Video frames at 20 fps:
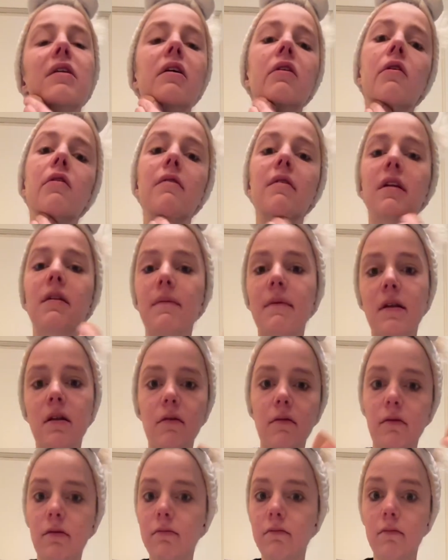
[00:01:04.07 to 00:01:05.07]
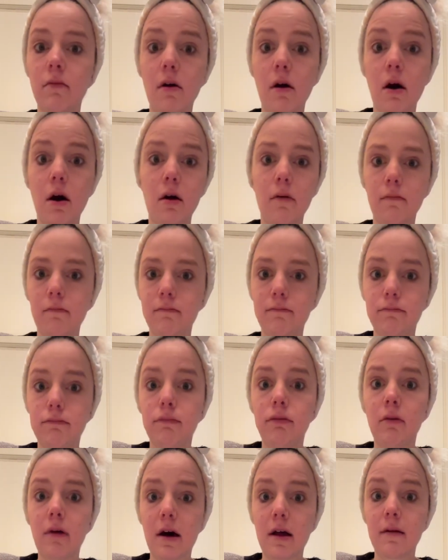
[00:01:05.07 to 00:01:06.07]
to go and spend a
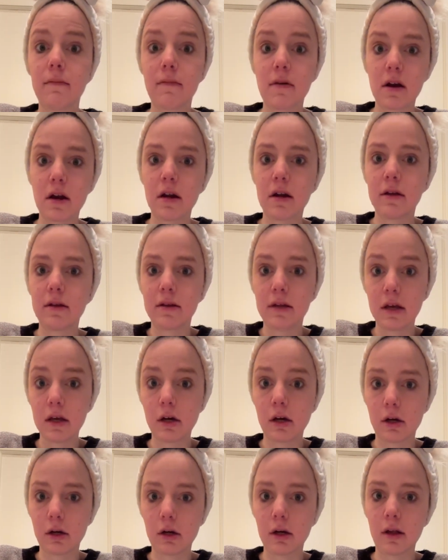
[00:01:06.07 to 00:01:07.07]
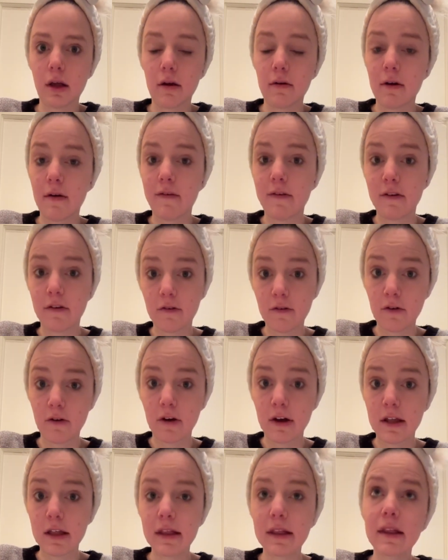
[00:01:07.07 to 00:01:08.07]
lot of money to see her because I don't have
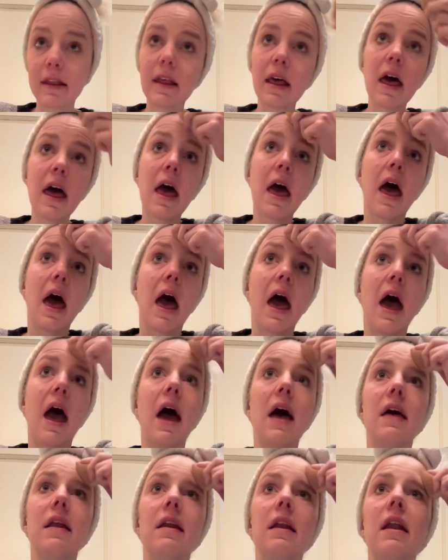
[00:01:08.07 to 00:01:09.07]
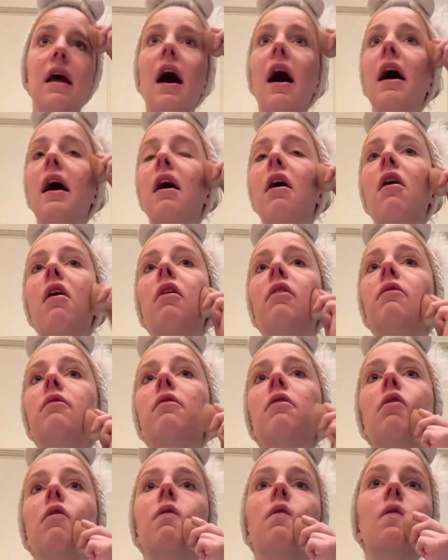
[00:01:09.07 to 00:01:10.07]
insurance. And I
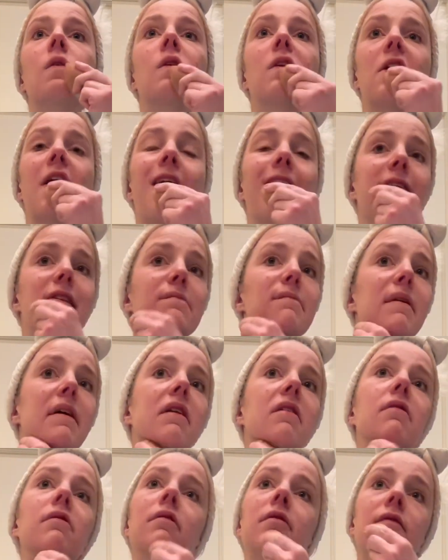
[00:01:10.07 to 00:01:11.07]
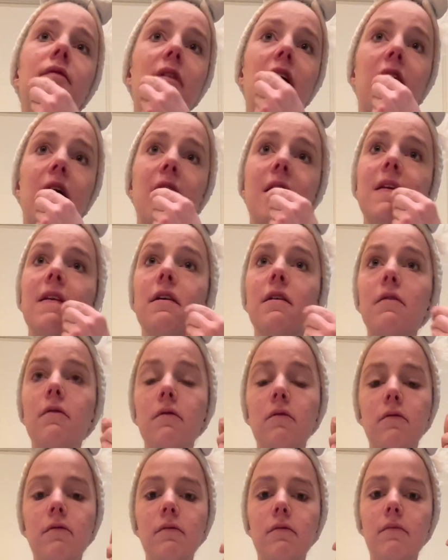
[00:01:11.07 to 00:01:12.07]
also talked to my nurse friend,
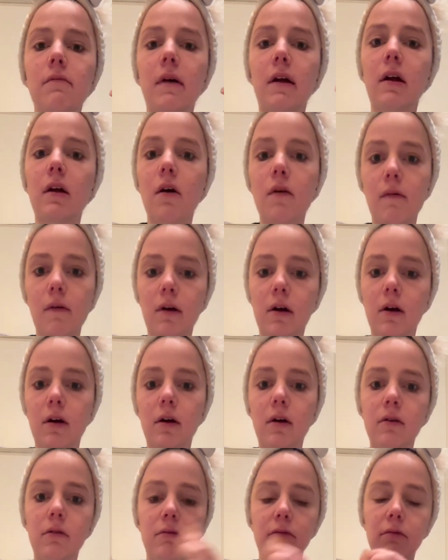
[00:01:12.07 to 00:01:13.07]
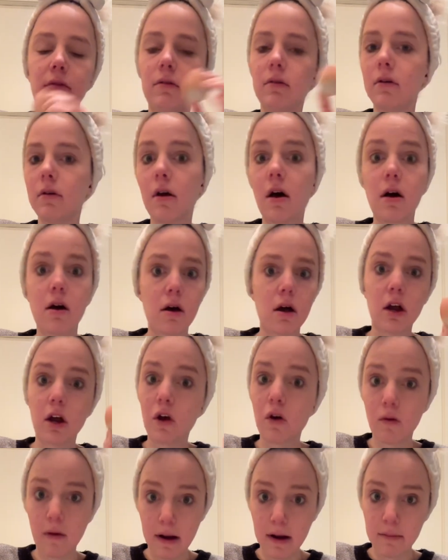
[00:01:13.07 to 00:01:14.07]
who's my coworker, who's
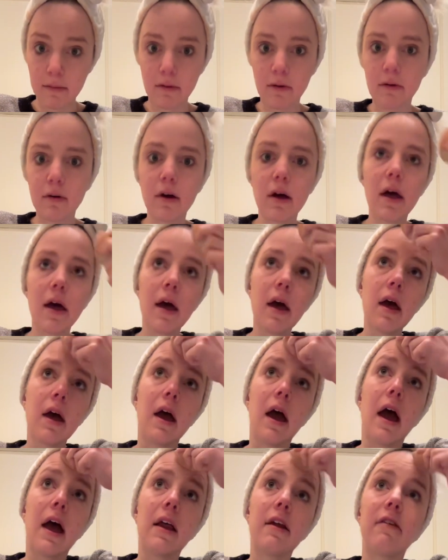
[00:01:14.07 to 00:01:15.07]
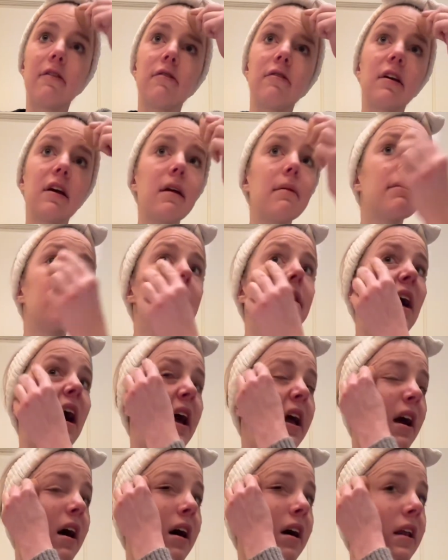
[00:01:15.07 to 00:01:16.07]
incredible, and she keeps an
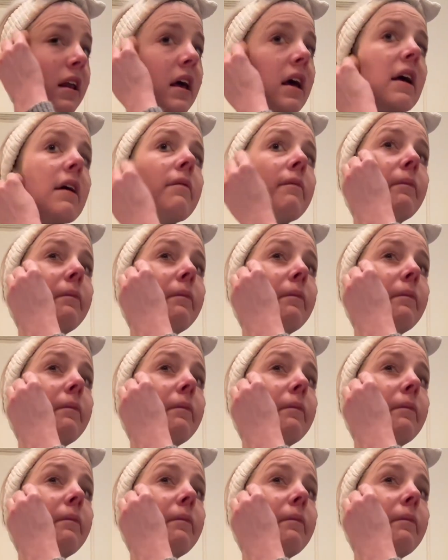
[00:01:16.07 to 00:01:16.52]
eye on it,